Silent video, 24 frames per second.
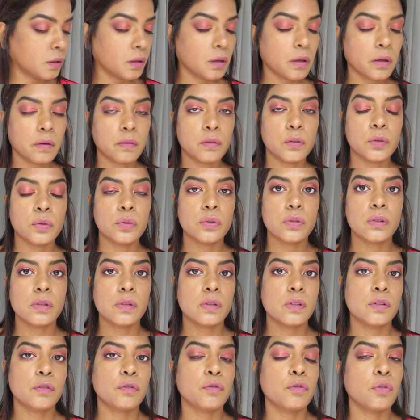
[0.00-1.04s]
I've used the
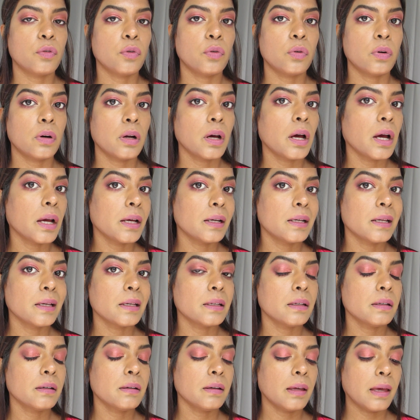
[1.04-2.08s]
Sephora
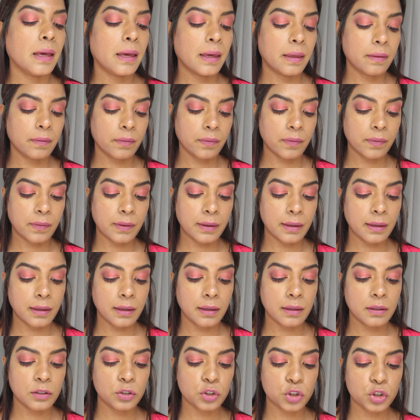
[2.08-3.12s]
eyeliner and
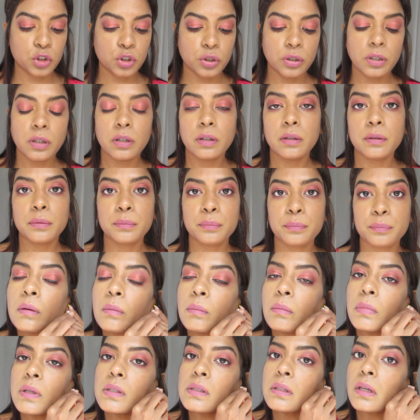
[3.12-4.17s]
the Sugar
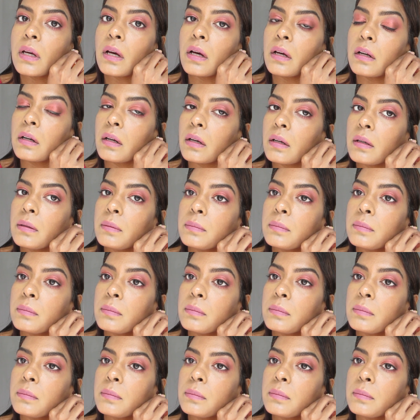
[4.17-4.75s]
mascara.